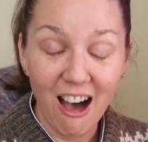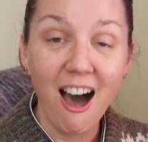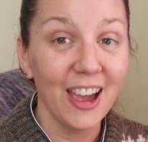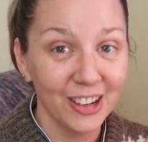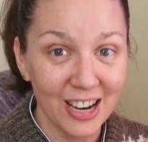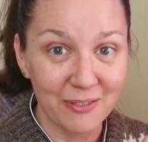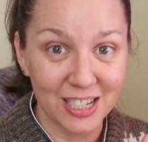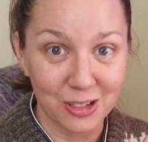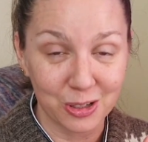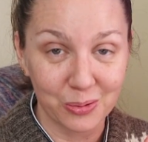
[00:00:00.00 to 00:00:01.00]
I don't have an
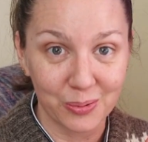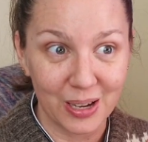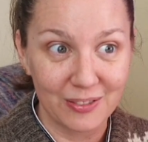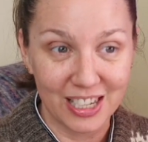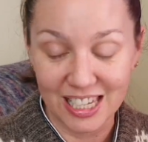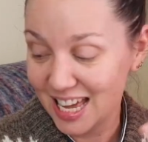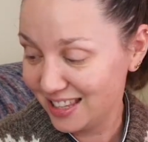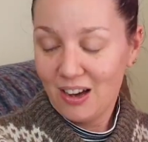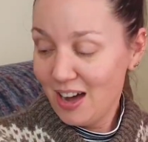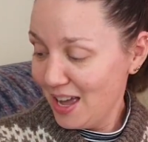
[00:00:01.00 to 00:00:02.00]
issue with weaving in it.
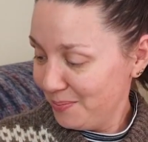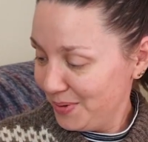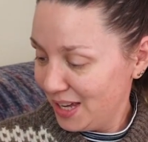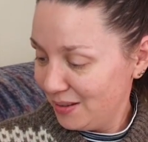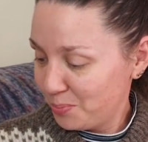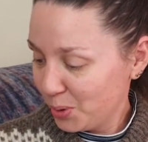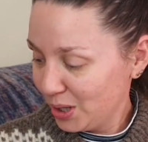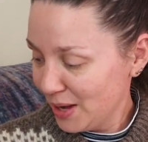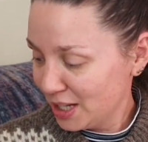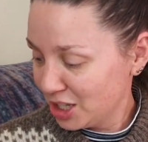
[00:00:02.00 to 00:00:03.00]
I am pretty
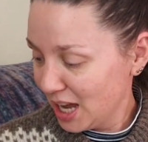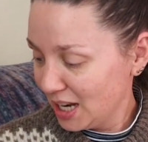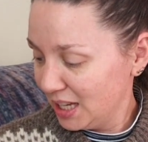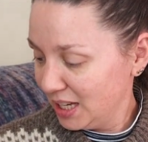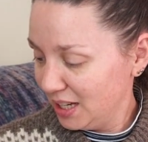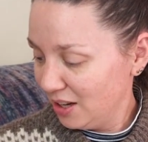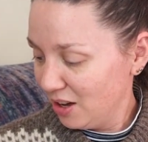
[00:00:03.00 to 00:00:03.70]
much done here.